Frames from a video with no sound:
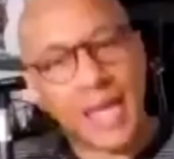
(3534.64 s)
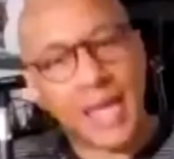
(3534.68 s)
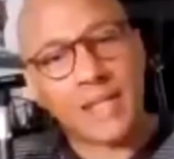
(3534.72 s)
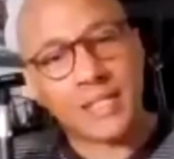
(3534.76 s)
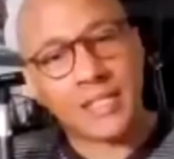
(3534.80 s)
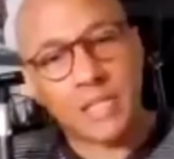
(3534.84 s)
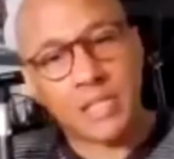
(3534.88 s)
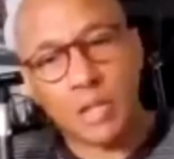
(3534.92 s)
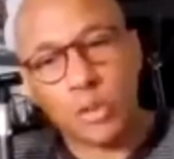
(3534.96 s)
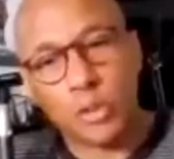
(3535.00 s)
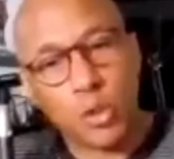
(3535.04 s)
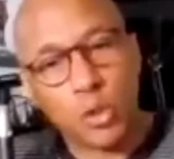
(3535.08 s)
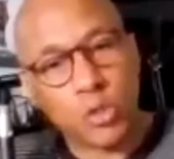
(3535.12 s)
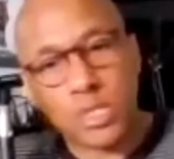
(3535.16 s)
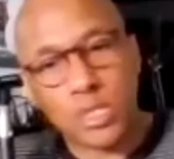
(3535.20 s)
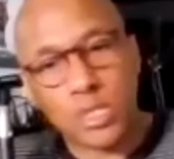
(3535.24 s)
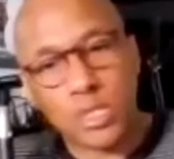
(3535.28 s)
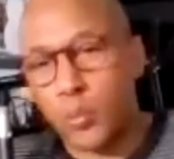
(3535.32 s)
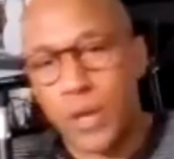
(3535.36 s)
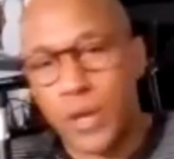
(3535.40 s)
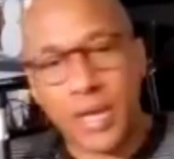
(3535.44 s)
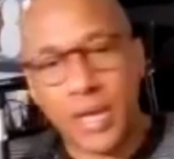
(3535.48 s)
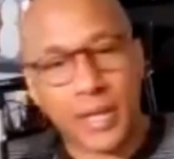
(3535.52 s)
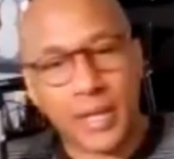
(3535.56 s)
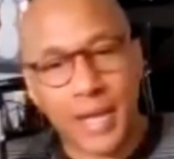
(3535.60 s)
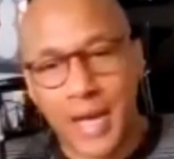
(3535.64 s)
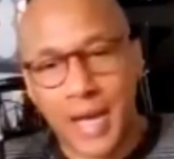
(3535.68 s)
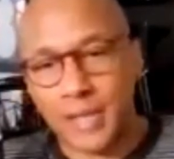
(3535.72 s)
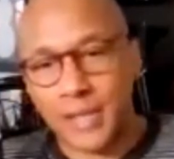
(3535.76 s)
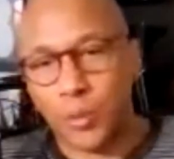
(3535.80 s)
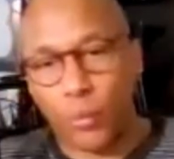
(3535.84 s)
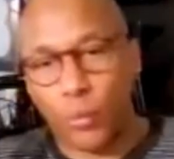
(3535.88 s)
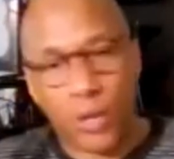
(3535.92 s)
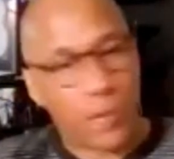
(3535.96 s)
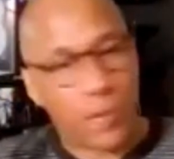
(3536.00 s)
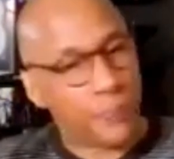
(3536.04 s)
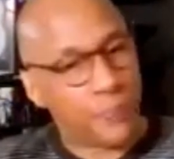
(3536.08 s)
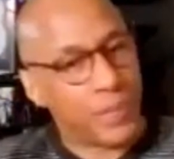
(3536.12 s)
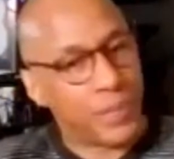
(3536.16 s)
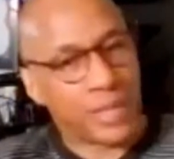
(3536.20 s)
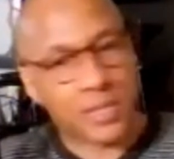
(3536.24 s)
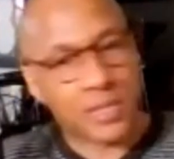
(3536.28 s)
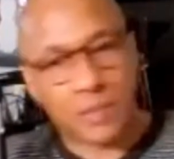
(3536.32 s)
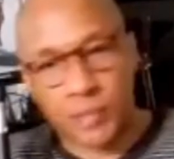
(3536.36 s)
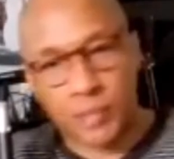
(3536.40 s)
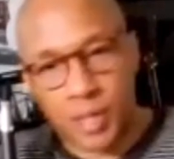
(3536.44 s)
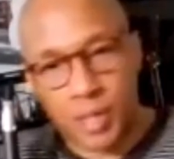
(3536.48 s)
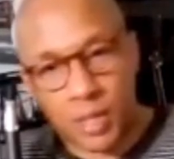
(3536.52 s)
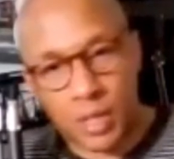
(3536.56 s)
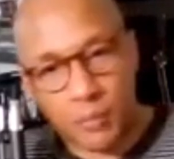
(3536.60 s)
And so you just went and got the whip,
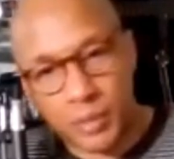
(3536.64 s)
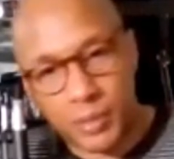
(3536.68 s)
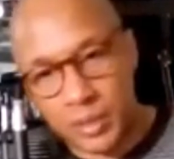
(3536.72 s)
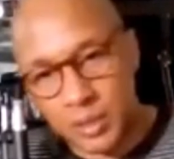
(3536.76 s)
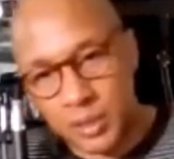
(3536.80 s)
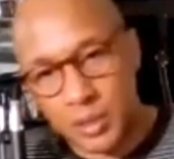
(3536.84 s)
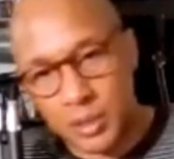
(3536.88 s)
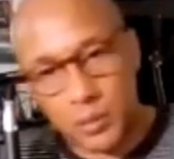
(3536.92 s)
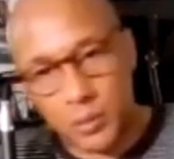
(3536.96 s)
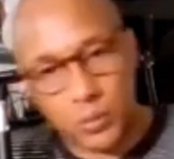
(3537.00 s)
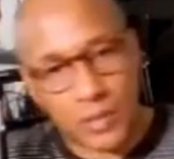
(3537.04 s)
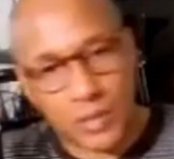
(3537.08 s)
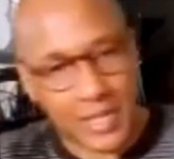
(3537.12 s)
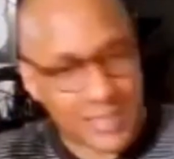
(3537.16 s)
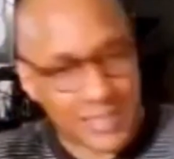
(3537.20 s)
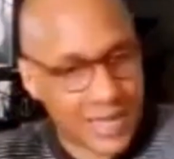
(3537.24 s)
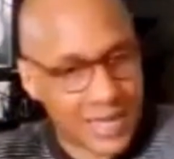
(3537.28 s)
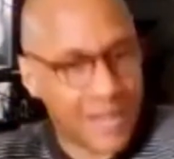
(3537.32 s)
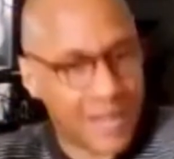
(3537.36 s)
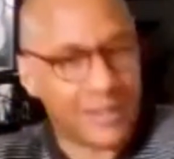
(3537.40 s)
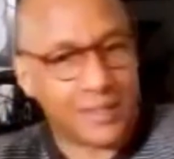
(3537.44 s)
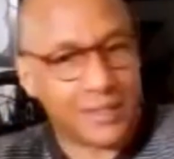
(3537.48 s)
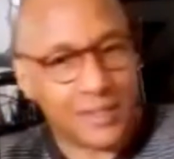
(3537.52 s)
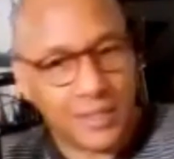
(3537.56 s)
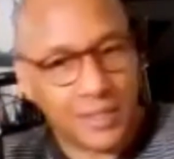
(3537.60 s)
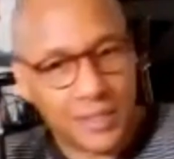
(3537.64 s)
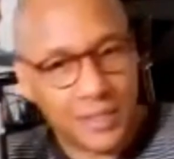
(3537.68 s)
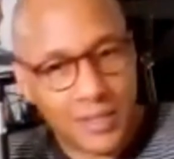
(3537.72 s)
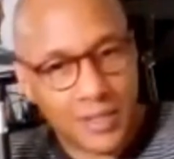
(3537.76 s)
picked them up, and that's how.